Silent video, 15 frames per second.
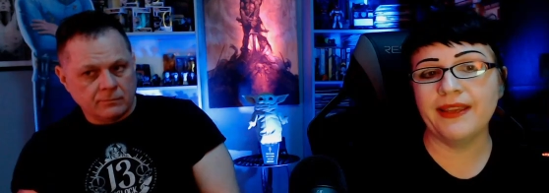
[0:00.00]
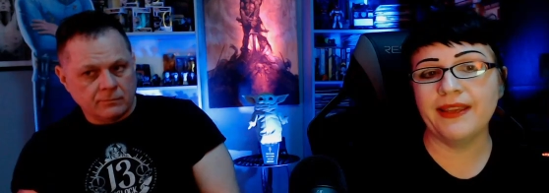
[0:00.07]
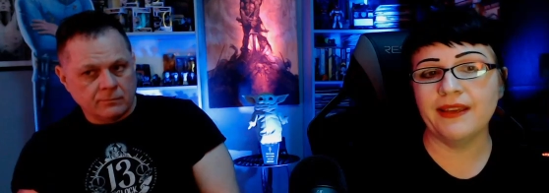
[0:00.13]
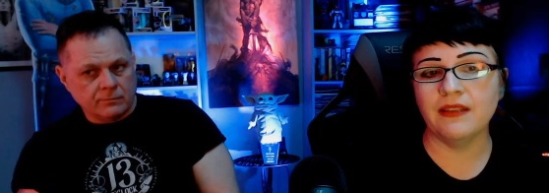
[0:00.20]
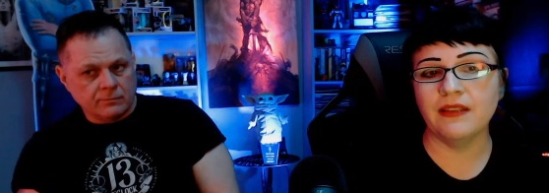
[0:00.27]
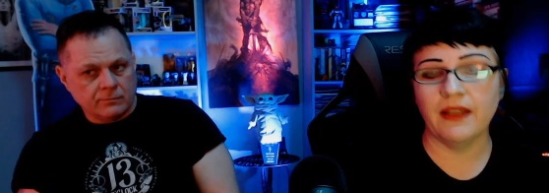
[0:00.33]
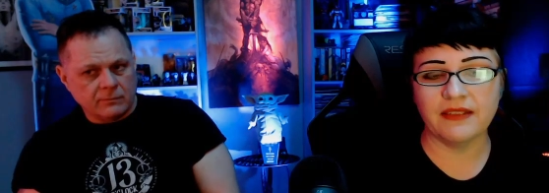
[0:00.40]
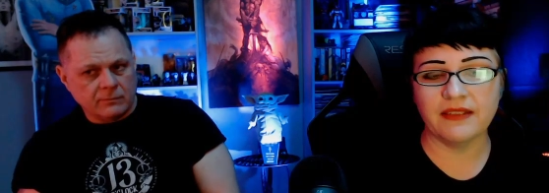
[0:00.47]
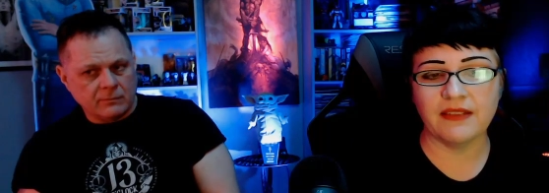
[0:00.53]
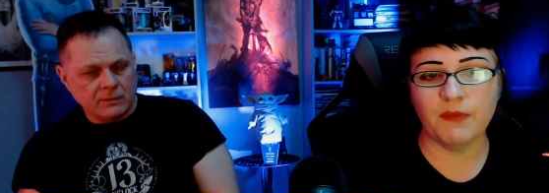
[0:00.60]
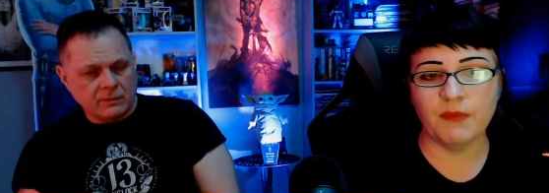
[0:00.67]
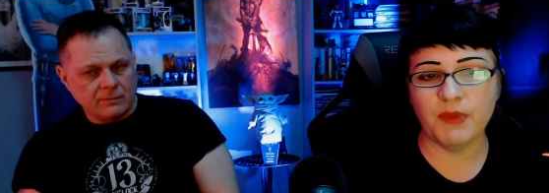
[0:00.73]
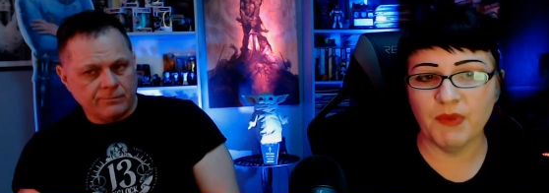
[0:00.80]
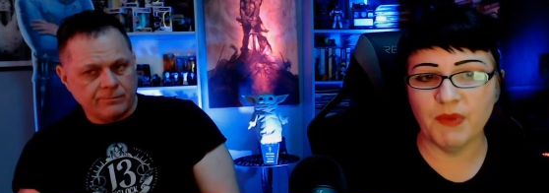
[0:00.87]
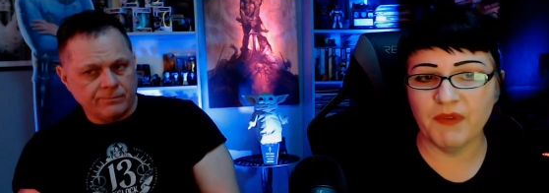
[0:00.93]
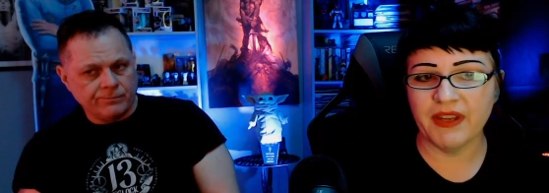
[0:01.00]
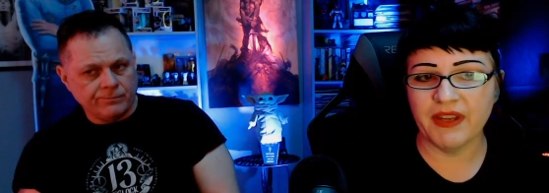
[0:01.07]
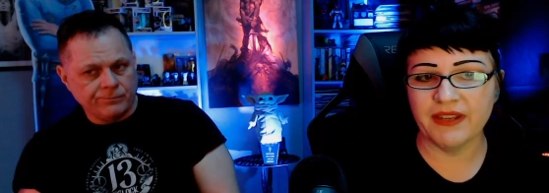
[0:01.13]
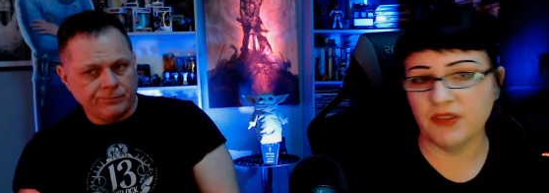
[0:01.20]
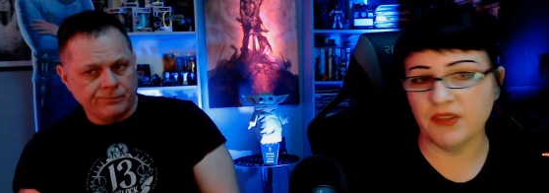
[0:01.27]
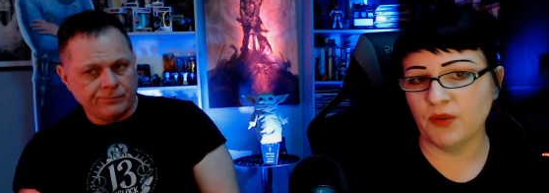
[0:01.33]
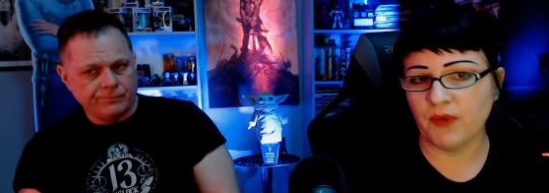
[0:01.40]
Speaker 1: good like zombie movie in its
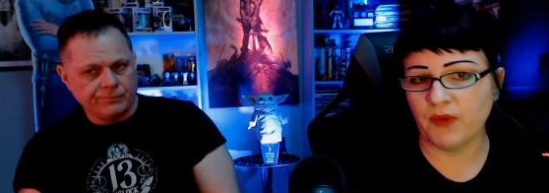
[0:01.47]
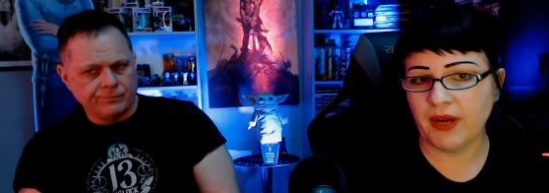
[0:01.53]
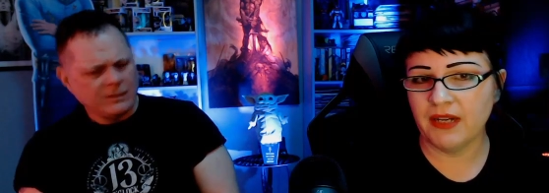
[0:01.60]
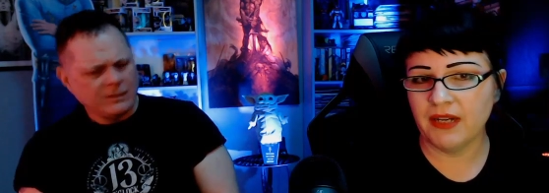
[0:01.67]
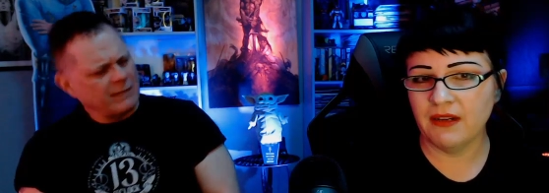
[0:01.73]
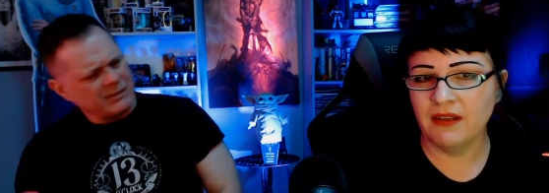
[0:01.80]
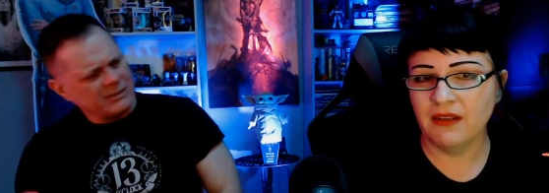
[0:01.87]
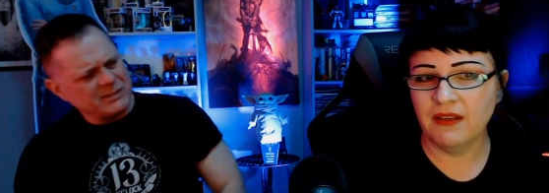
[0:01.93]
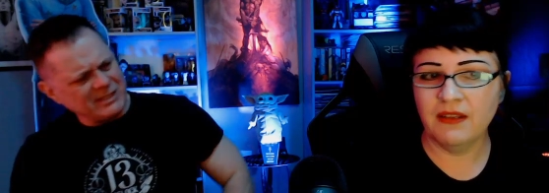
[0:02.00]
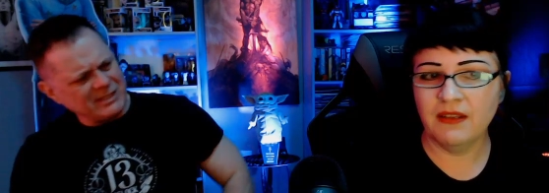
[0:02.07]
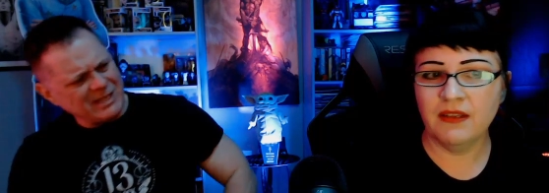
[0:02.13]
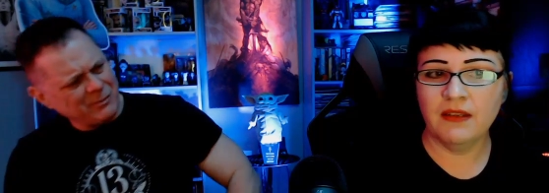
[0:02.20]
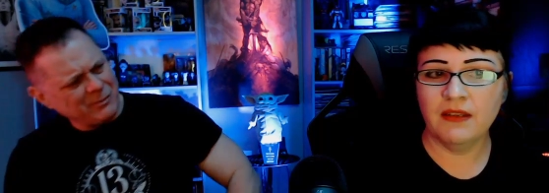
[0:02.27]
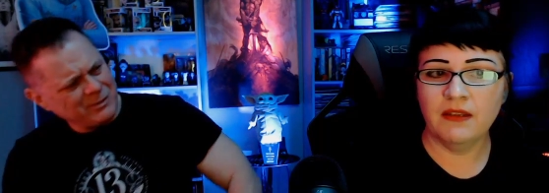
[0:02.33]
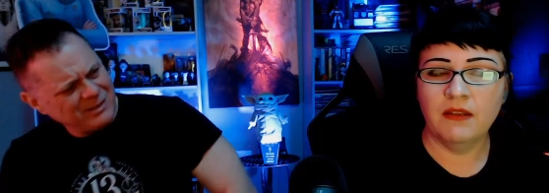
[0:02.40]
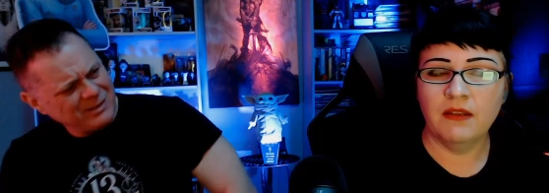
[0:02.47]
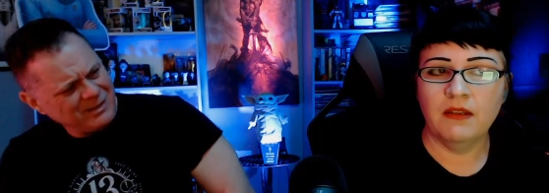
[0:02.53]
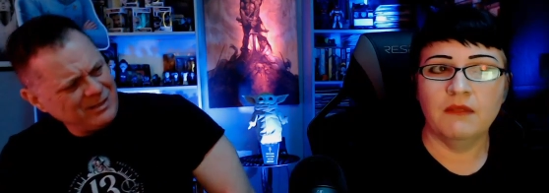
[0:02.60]
own right. Have I seen that one?